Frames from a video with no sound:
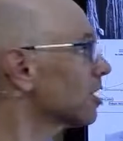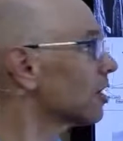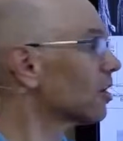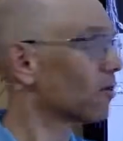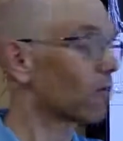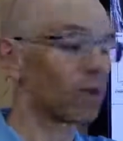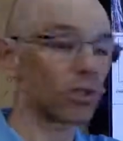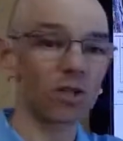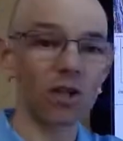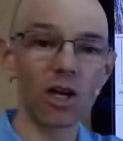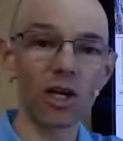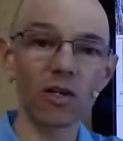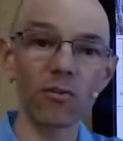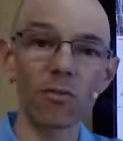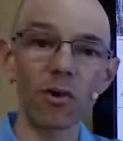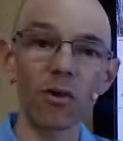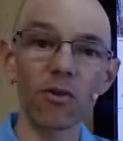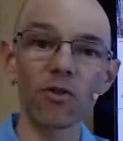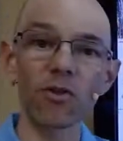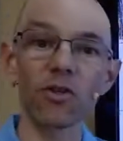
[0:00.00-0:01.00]
We talk
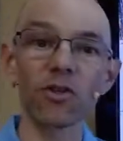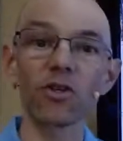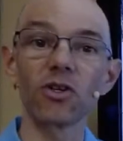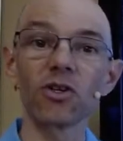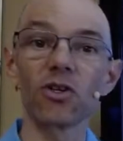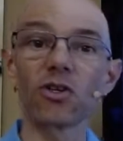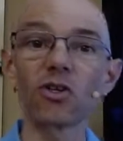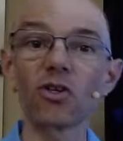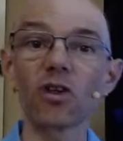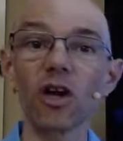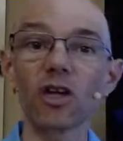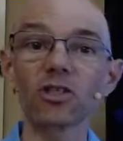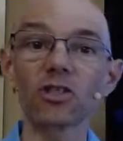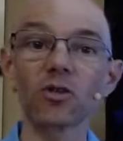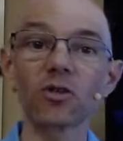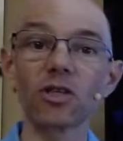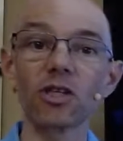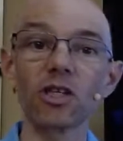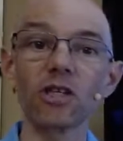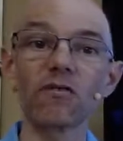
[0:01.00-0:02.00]
about their
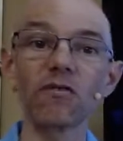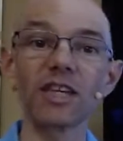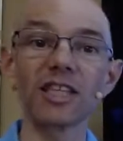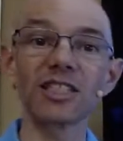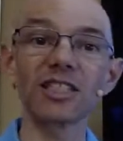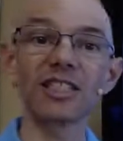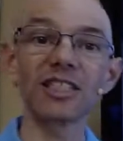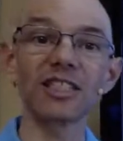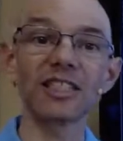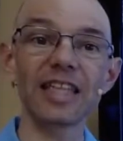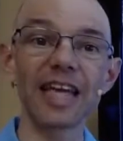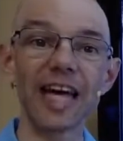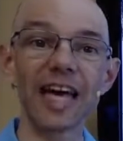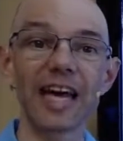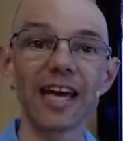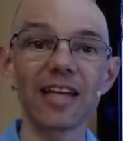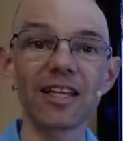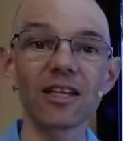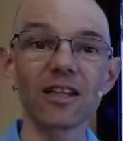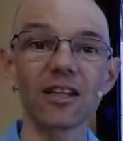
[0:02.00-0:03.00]
neurological innervations
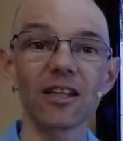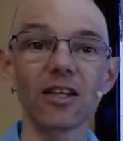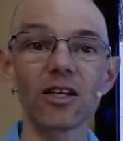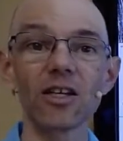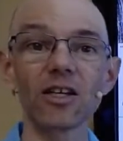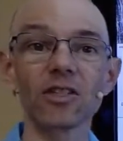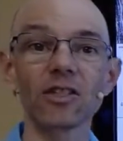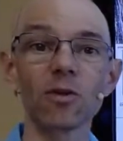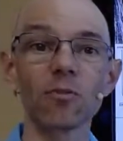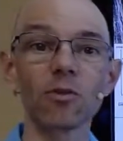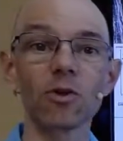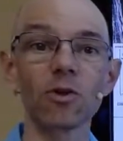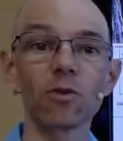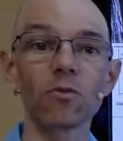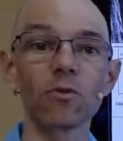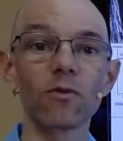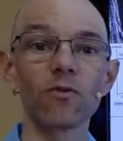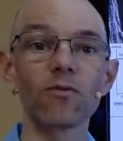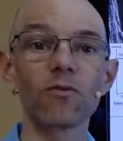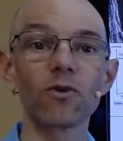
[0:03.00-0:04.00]
and their typical
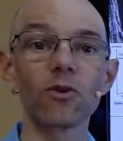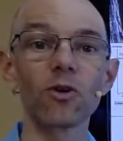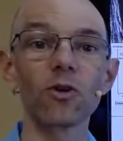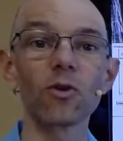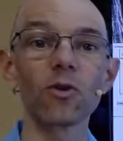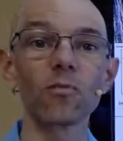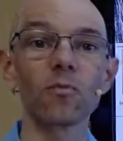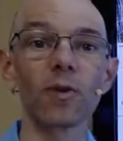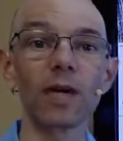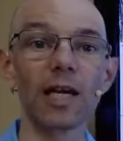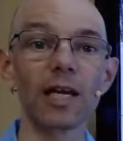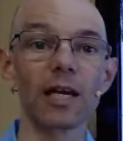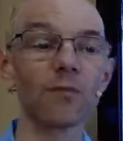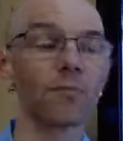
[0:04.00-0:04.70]
referral pain